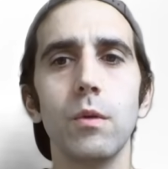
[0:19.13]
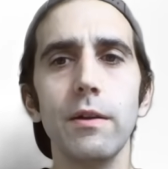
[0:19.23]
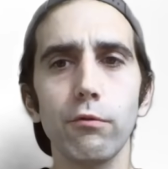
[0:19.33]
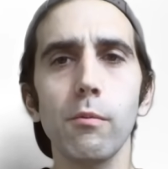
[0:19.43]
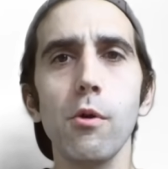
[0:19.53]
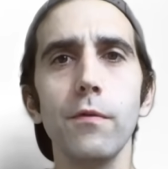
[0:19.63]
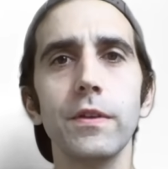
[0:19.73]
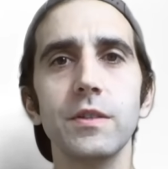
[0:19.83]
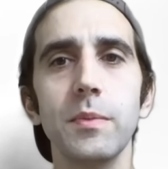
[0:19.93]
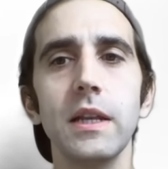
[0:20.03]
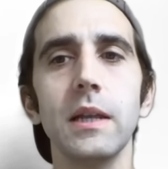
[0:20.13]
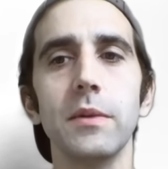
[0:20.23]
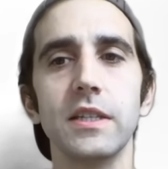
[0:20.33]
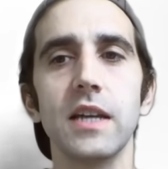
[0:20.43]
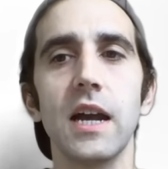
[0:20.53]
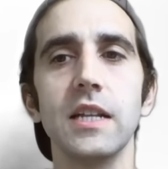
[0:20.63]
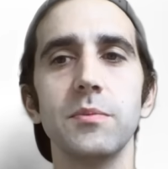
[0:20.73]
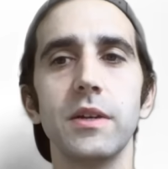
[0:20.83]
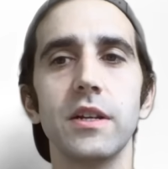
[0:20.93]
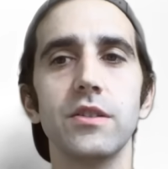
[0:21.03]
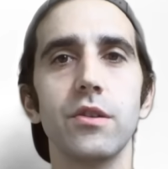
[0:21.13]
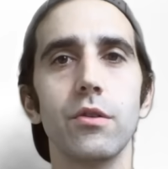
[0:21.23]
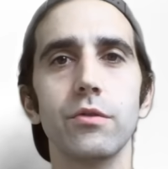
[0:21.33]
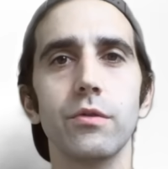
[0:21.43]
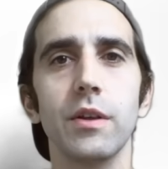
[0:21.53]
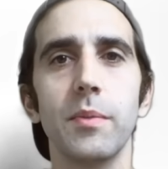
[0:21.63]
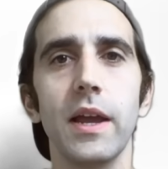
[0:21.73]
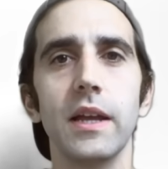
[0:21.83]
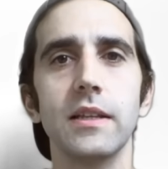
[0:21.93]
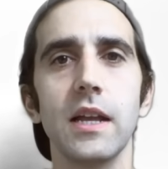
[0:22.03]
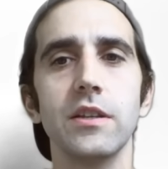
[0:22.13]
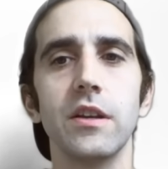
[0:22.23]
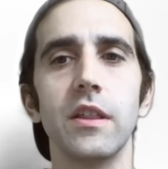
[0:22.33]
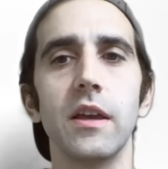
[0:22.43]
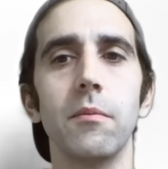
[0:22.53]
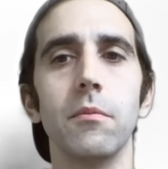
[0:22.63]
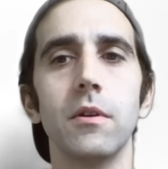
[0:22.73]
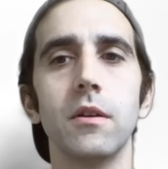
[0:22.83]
We've removed the speed limit signs because no one was really paying attention to them.